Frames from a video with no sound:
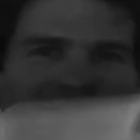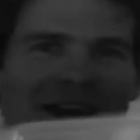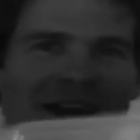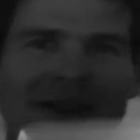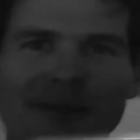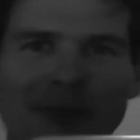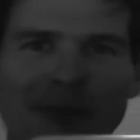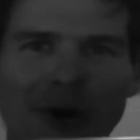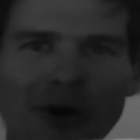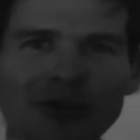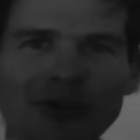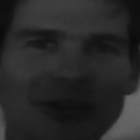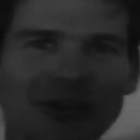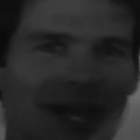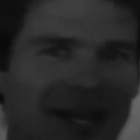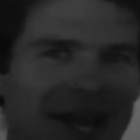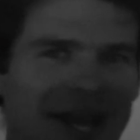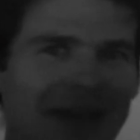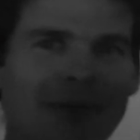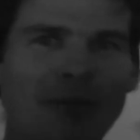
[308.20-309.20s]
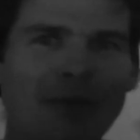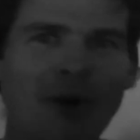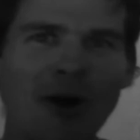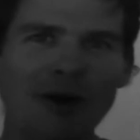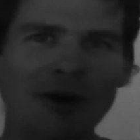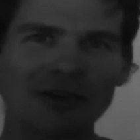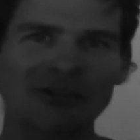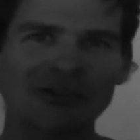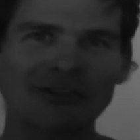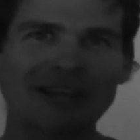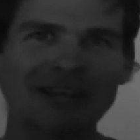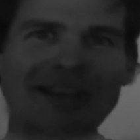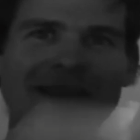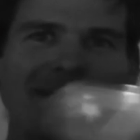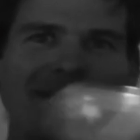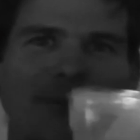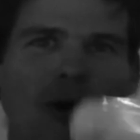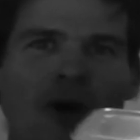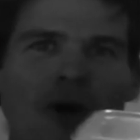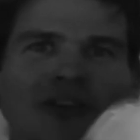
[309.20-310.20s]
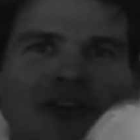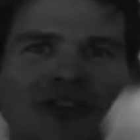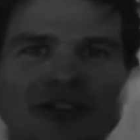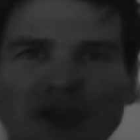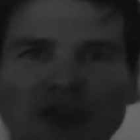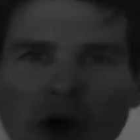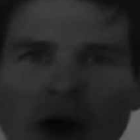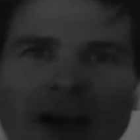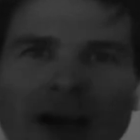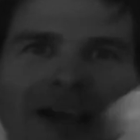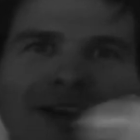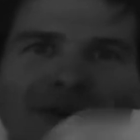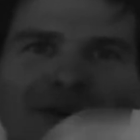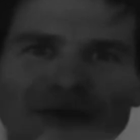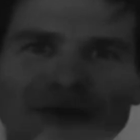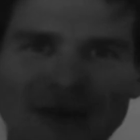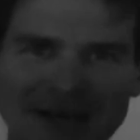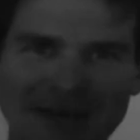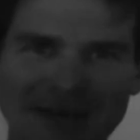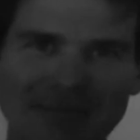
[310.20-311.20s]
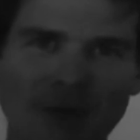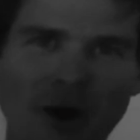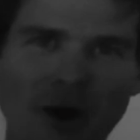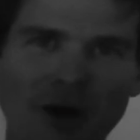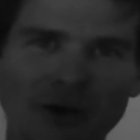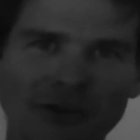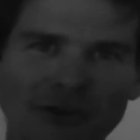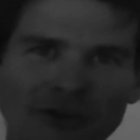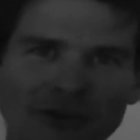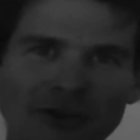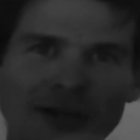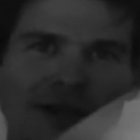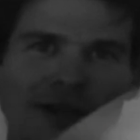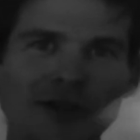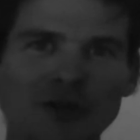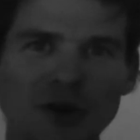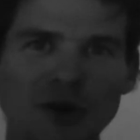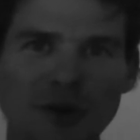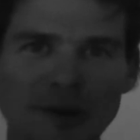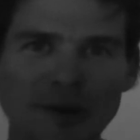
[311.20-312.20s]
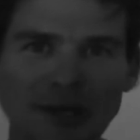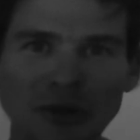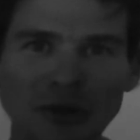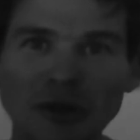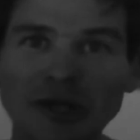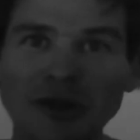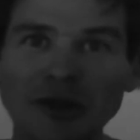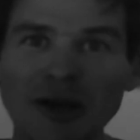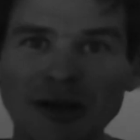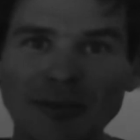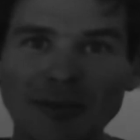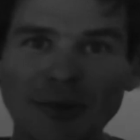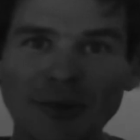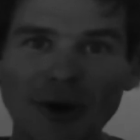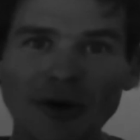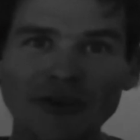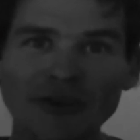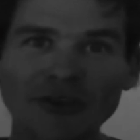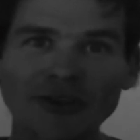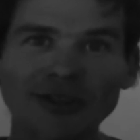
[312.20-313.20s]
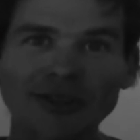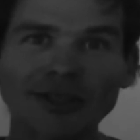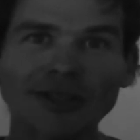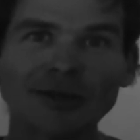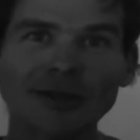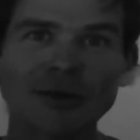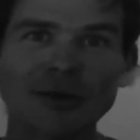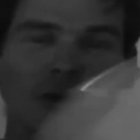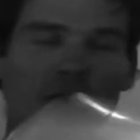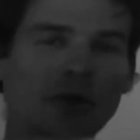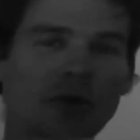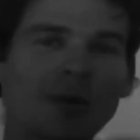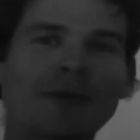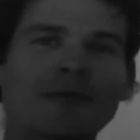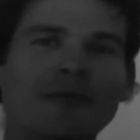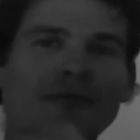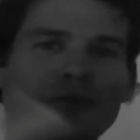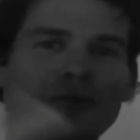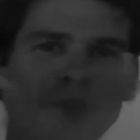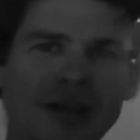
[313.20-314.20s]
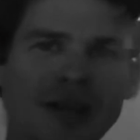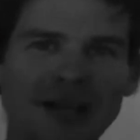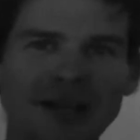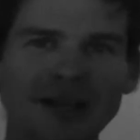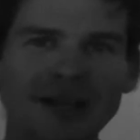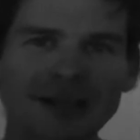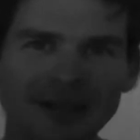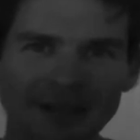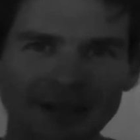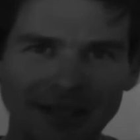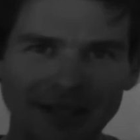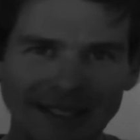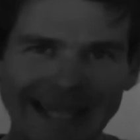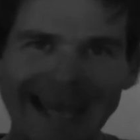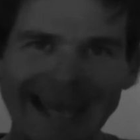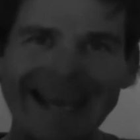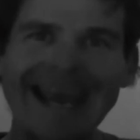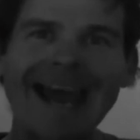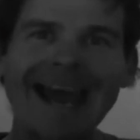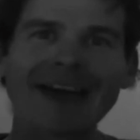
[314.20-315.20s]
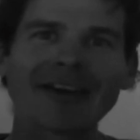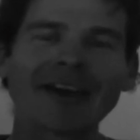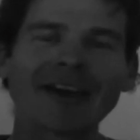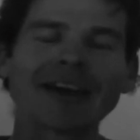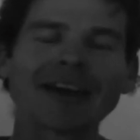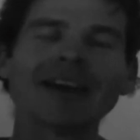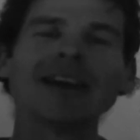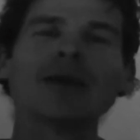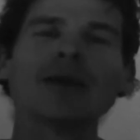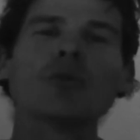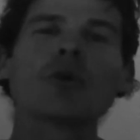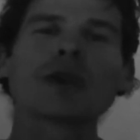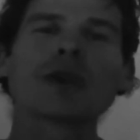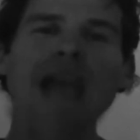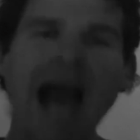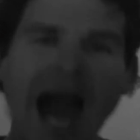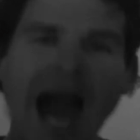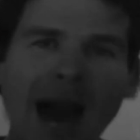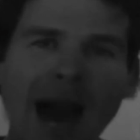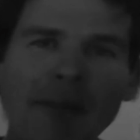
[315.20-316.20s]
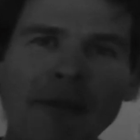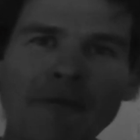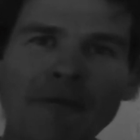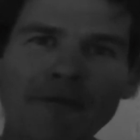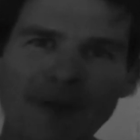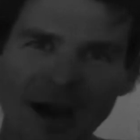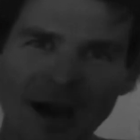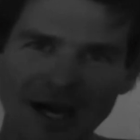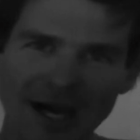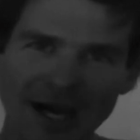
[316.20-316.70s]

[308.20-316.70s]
out of the box, eating out of the box, in the box, dying in a fucking box. Do you want to be looking like a box? Or do you want to be free? Getting out there. Well, carb the fuck